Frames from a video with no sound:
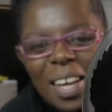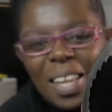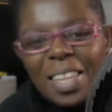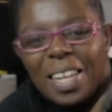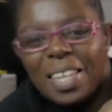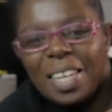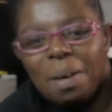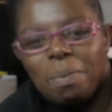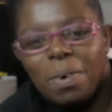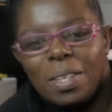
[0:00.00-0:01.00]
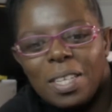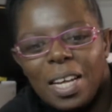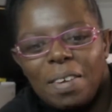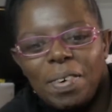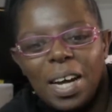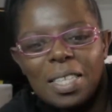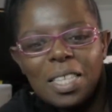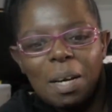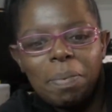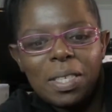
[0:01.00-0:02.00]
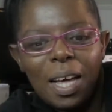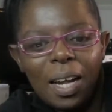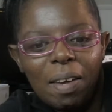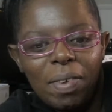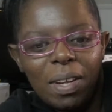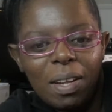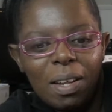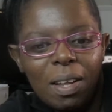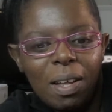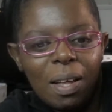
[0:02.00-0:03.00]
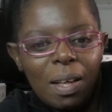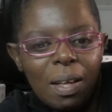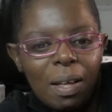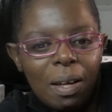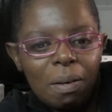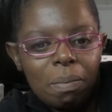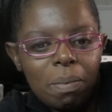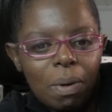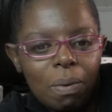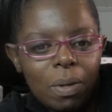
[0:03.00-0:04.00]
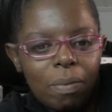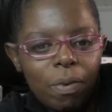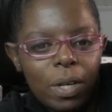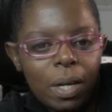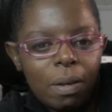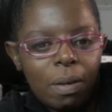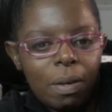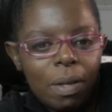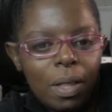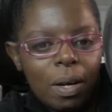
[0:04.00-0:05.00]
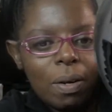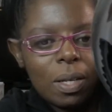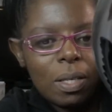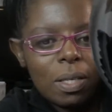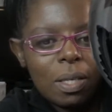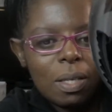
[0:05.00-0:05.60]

And then I did that one, so like if it got stuck up the side of it. Oop, hold on, where'd it go? There it is.